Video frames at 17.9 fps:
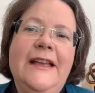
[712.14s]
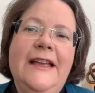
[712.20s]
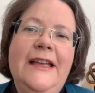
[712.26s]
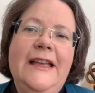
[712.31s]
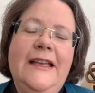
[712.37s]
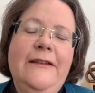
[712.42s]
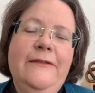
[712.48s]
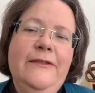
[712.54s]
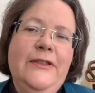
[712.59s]

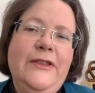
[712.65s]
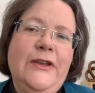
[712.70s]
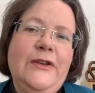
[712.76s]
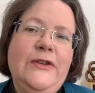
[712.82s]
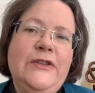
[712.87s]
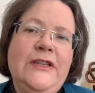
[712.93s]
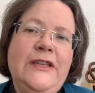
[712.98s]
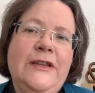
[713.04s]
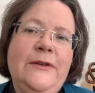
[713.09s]
even though
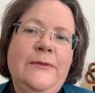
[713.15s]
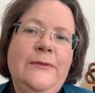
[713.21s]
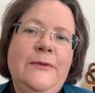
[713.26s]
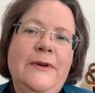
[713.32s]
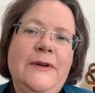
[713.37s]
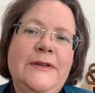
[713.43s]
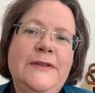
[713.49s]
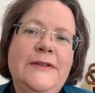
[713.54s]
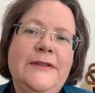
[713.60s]
she
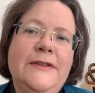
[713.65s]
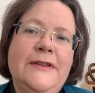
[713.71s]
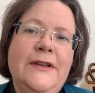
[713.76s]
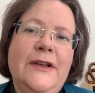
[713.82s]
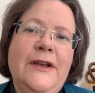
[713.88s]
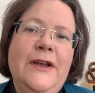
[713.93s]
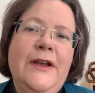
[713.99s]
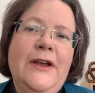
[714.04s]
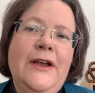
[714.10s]
was
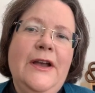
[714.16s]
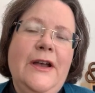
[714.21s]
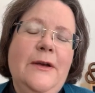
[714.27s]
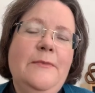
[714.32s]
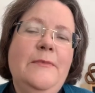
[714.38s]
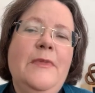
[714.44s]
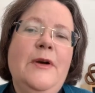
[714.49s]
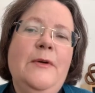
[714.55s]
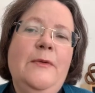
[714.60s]
a
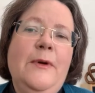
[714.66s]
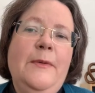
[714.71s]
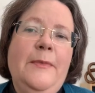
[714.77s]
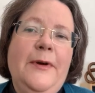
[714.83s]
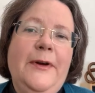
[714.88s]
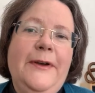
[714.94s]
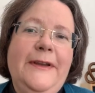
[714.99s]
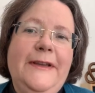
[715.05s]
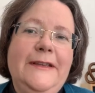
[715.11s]

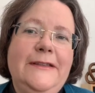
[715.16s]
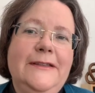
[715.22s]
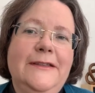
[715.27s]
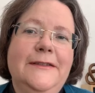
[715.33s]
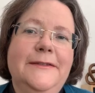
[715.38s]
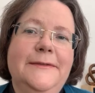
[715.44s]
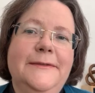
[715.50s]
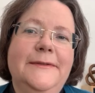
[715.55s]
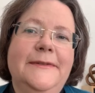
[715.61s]

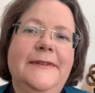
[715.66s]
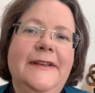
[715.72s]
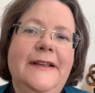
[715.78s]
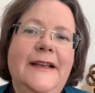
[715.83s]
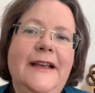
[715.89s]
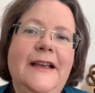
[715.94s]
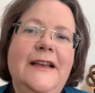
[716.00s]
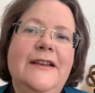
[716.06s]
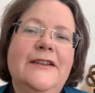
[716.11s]
Moabite.
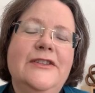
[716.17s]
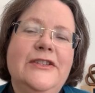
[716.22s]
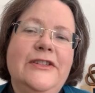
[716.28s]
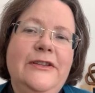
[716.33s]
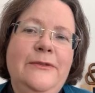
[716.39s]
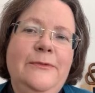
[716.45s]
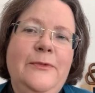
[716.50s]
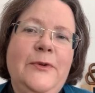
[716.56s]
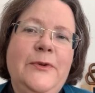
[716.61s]

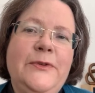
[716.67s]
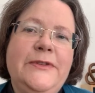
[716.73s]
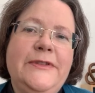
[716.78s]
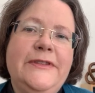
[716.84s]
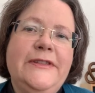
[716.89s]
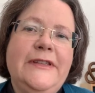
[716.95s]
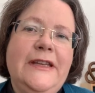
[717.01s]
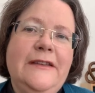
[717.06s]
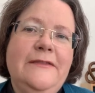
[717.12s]
She
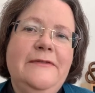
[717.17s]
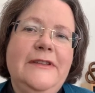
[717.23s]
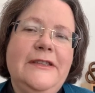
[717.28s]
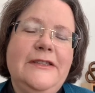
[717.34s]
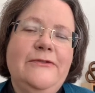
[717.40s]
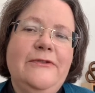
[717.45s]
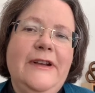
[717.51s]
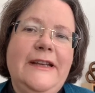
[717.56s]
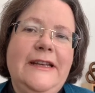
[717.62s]
was
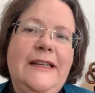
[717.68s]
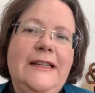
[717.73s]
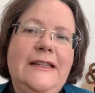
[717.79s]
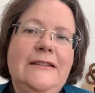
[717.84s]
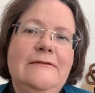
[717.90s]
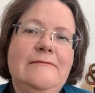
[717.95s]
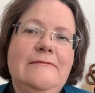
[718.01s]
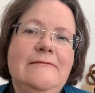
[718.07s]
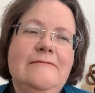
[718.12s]
David's
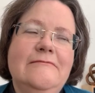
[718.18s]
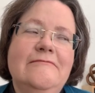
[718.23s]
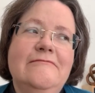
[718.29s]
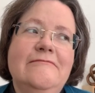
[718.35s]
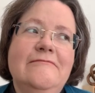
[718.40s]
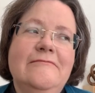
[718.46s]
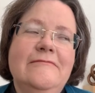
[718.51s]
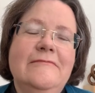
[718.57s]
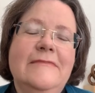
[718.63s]
granny.
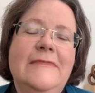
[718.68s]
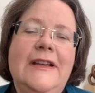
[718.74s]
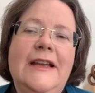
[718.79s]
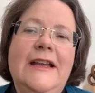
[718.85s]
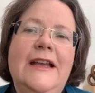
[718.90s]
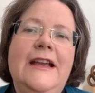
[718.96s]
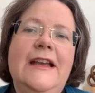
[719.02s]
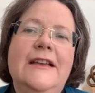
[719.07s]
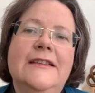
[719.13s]

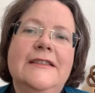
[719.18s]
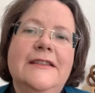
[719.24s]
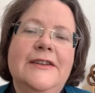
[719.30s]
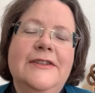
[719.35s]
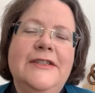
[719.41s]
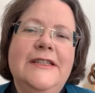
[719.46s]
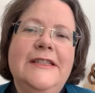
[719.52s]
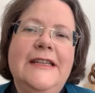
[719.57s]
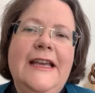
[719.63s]

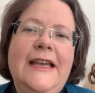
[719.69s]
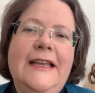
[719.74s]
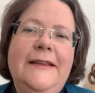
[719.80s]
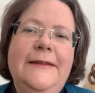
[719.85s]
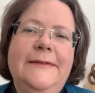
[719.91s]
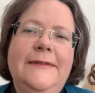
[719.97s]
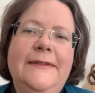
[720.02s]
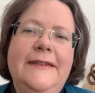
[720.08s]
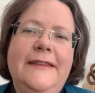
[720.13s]
So
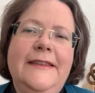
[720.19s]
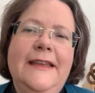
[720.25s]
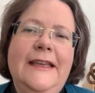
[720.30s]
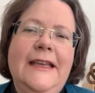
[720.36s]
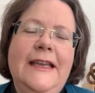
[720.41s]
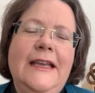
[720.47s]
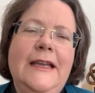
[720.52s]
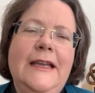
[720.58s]
today, thinking